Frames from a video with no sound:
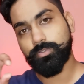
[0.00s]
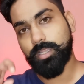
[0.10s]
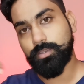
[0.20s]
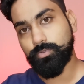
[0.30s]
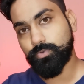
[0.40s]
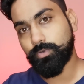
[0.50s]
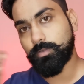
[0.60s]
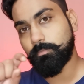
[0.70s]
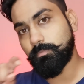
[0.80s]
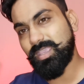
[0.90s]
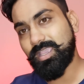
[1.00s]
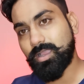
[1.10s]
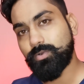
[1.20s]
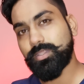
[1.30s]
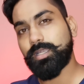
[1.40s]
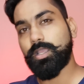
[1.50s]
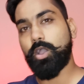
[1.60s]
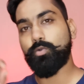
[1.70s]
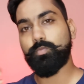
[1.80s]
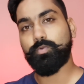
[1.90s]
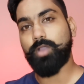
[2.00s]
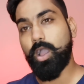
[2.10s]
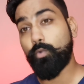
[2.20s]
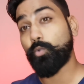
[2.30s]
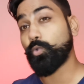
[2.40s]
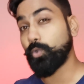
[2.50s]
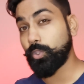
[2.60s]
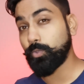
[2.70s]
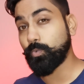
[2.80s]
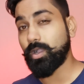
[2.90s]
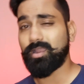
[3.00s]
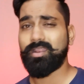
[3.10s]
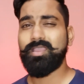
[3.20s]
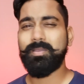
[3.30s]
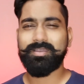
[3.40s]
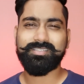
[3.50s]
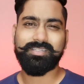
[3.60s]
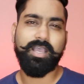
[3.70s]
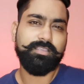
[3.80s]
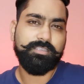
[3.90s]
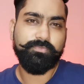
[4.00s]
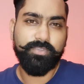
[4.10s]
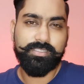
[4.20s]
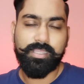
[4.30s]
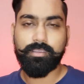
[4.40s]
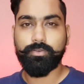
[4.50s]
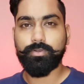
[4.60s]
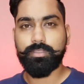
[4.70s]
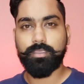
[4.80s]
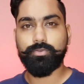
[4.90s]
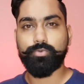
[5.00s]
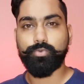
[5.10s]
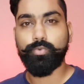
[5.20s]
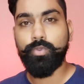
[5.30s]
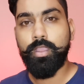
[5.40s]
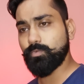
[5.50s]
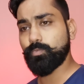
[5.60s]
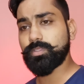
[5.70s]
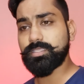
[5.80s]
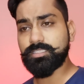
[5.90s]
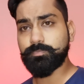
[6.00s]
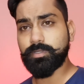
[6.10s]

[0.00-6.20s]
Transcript: so that you could make out that how good you are. Stars just feels like a good thing to do. With this